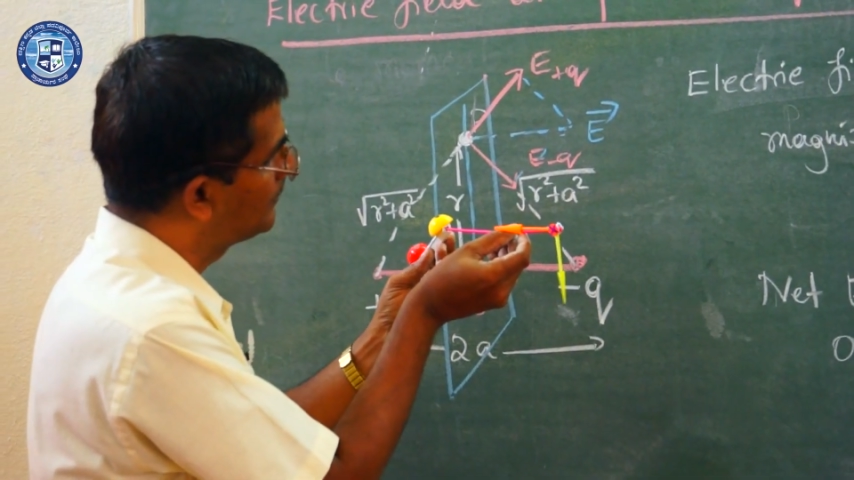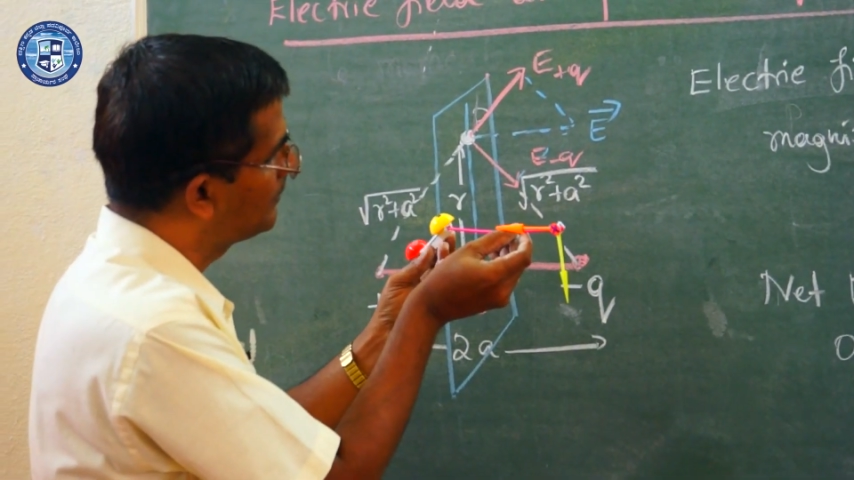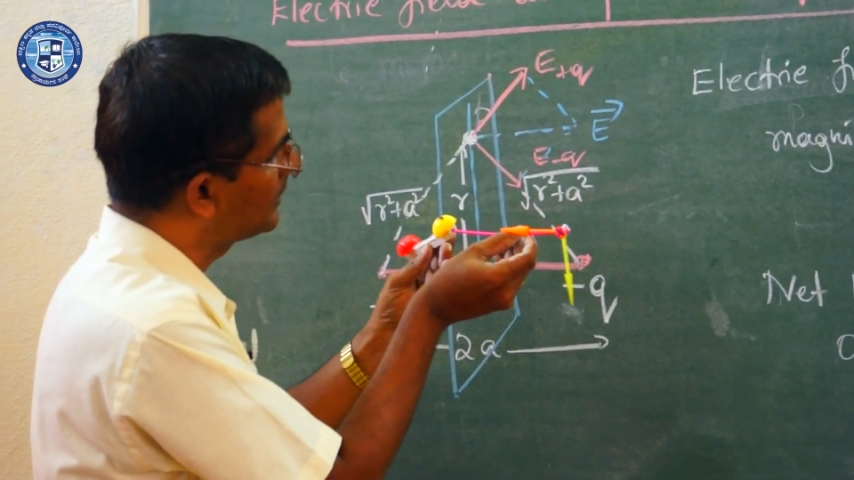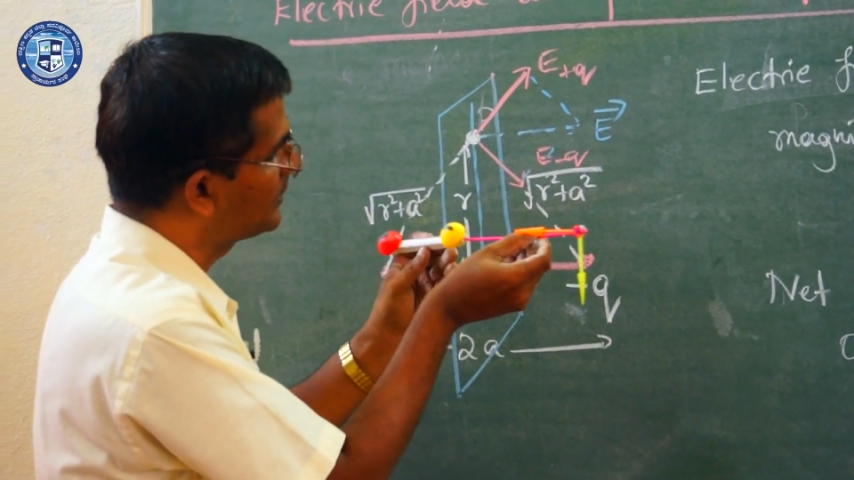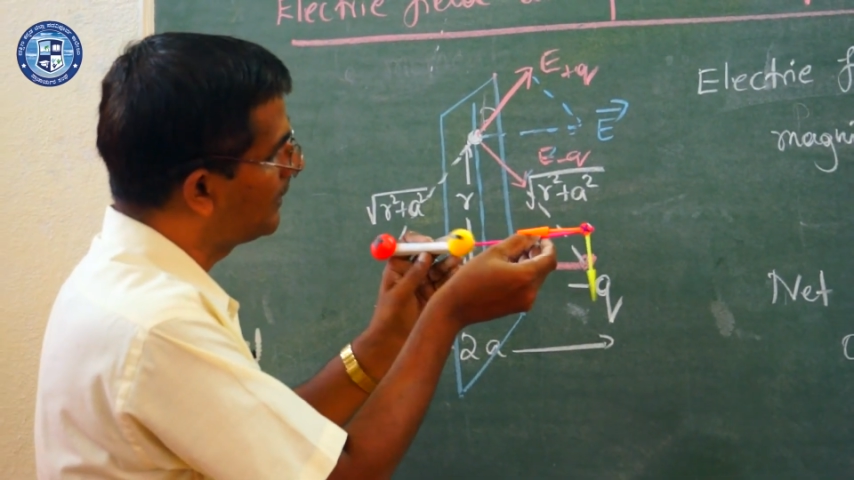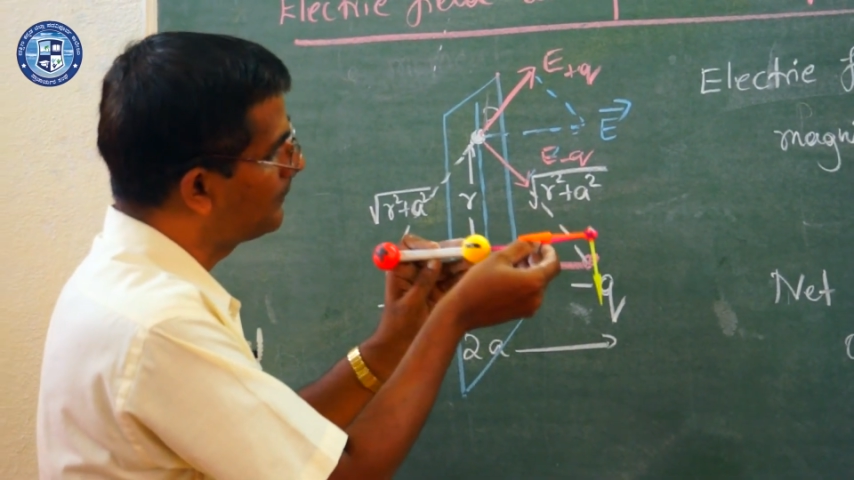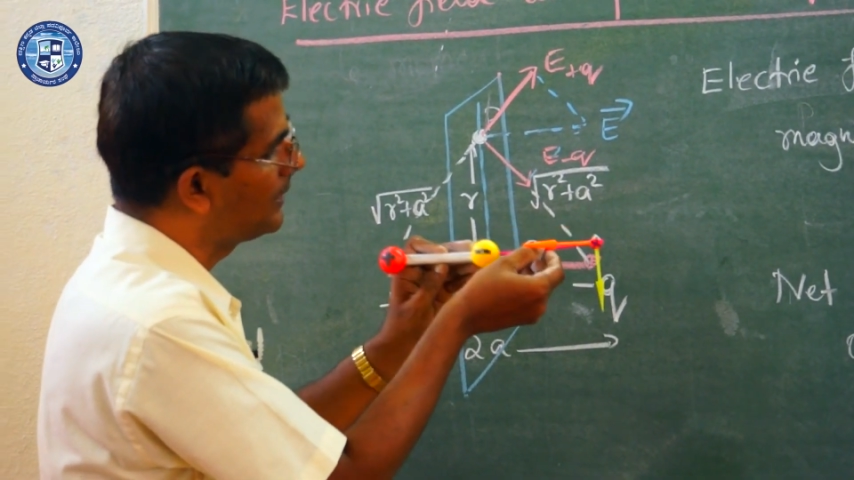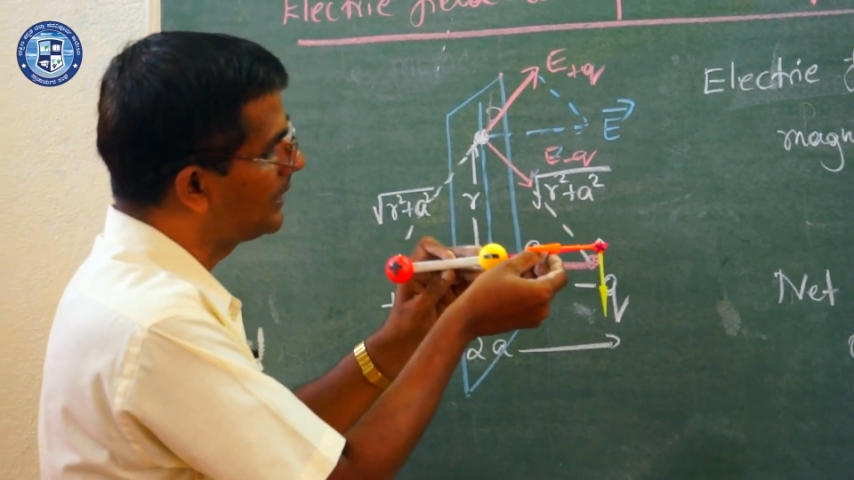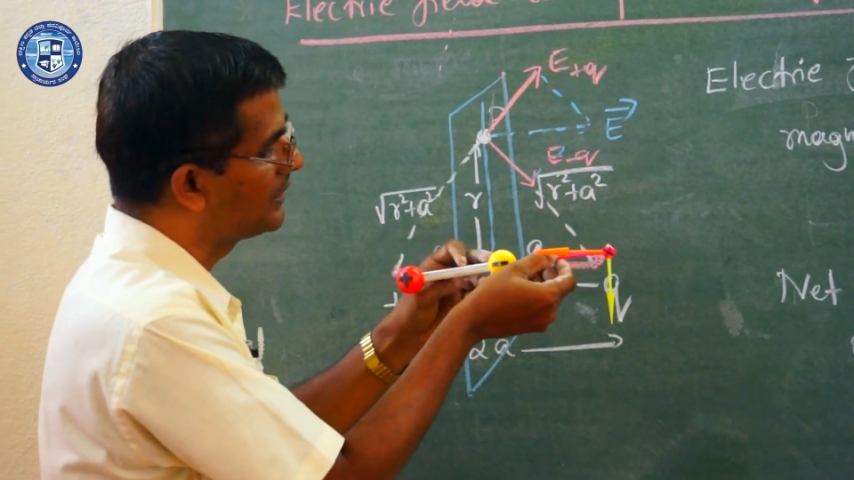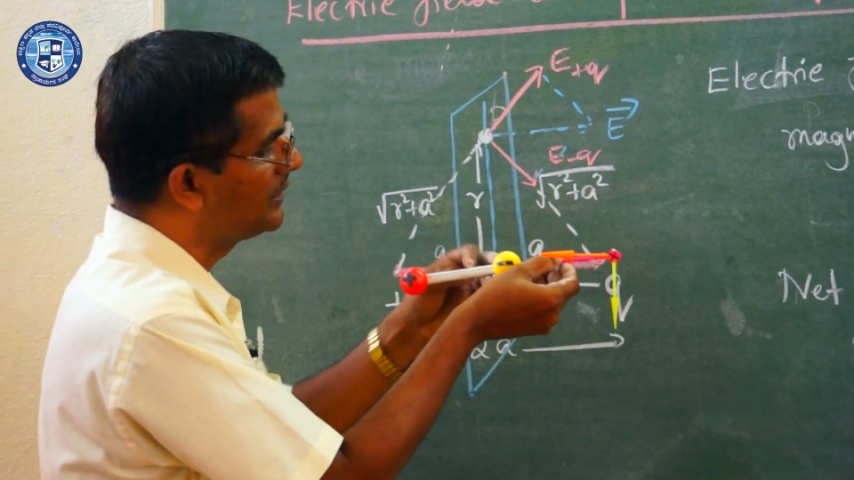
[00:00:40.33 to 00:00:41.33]
for
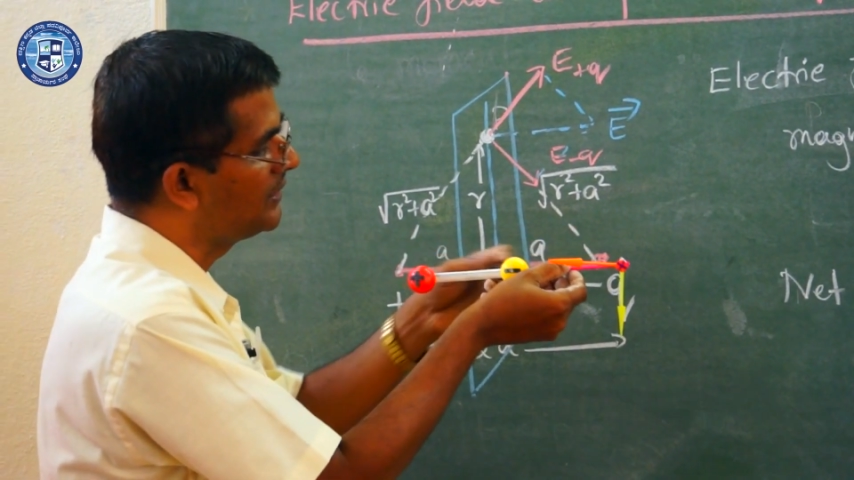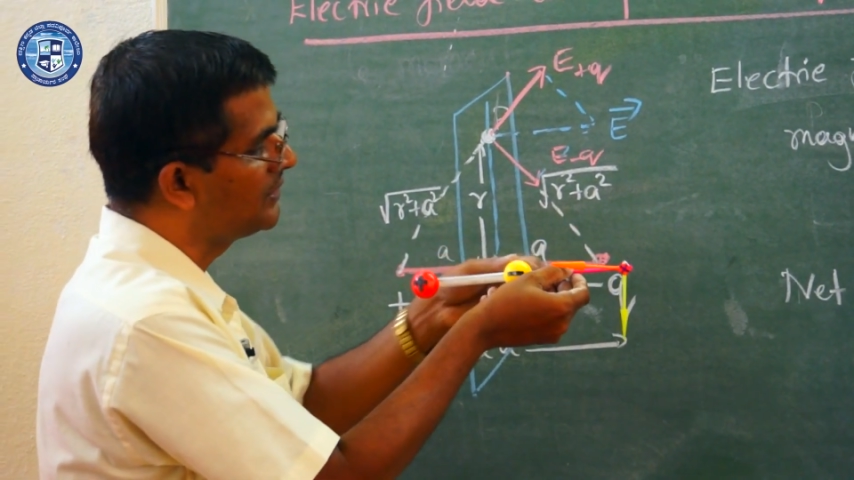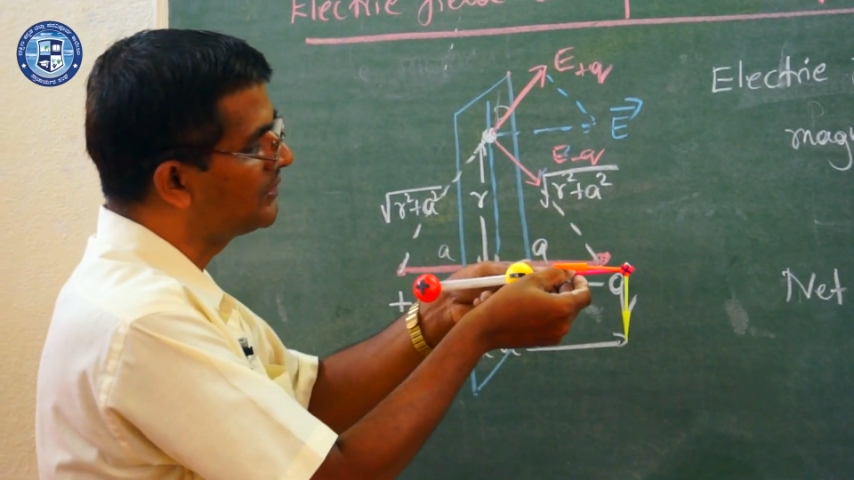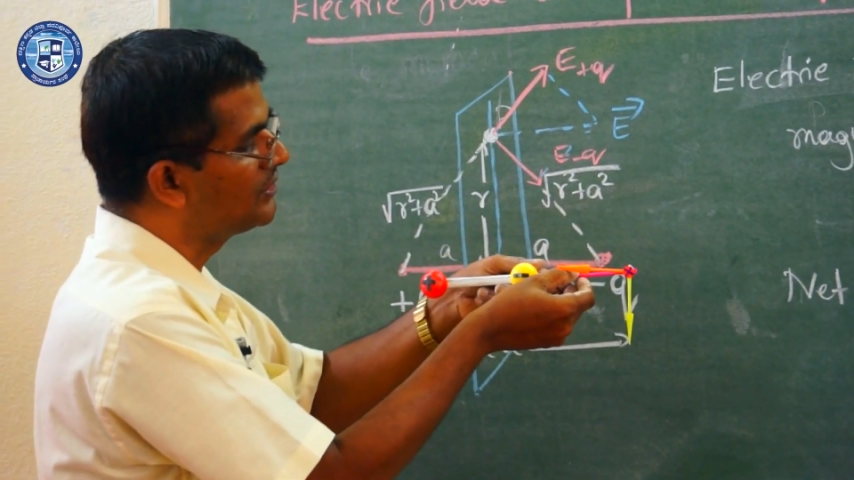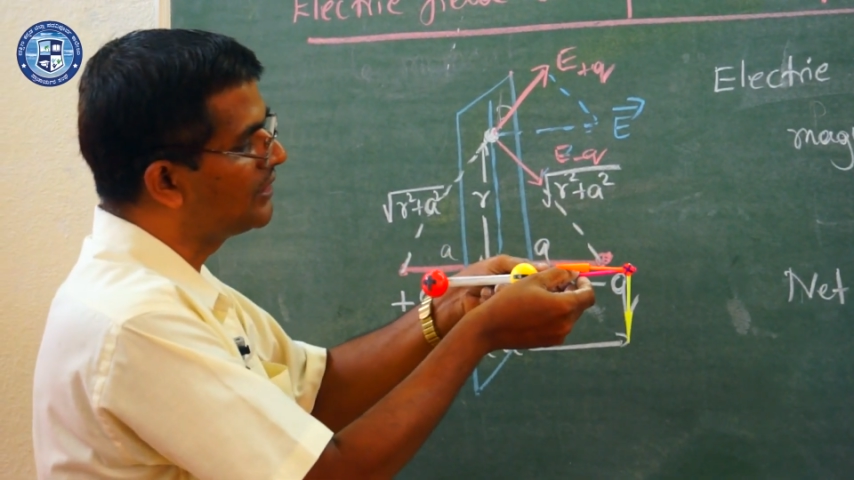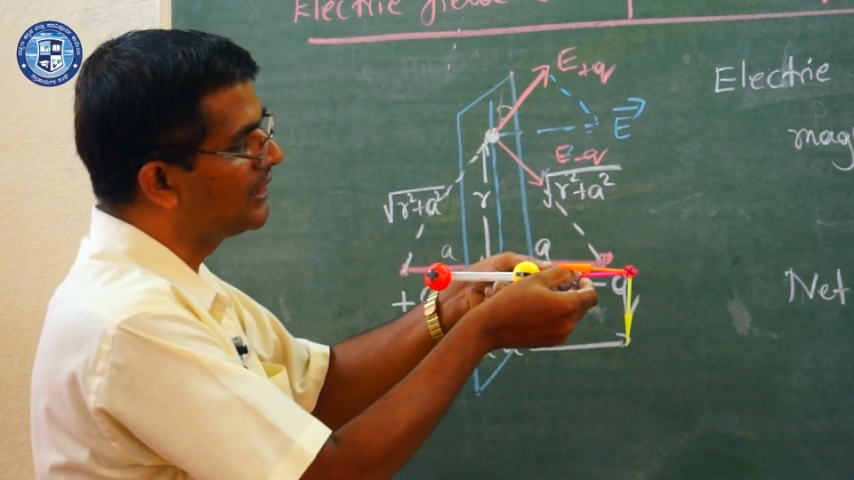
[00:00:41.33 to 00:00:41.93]
example, already